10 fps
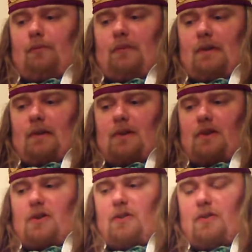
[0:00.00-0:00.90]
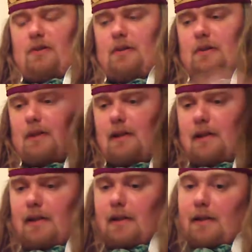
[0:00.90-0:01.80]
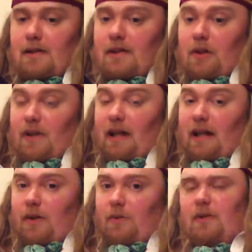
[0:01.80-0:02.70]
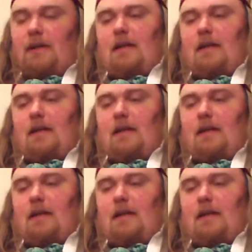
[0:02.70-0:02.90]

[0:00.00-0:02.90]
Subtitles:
lot of stuff to do with how